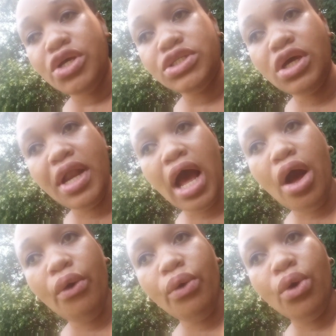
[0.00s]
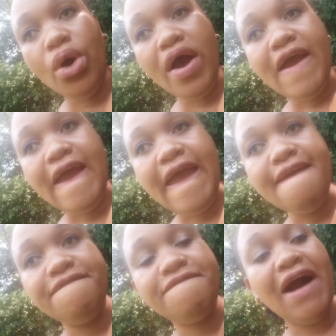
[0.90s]
So now,
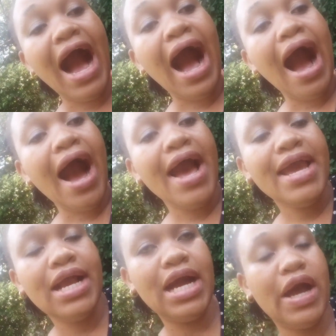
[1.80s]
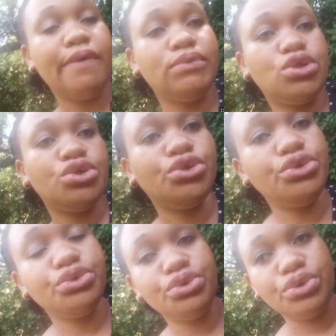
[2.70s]
if I come to
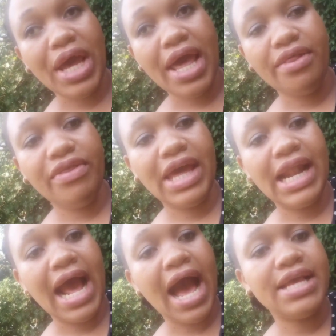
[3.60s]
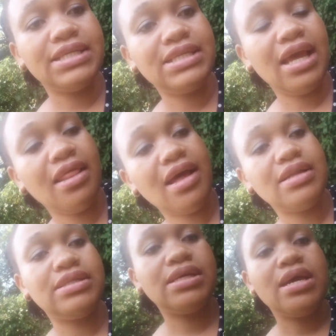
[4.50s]
you and then I say
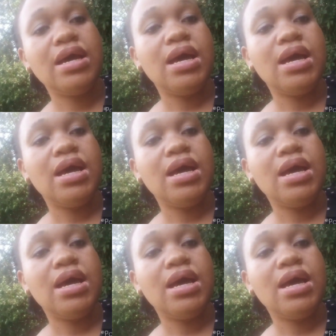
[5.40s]
that,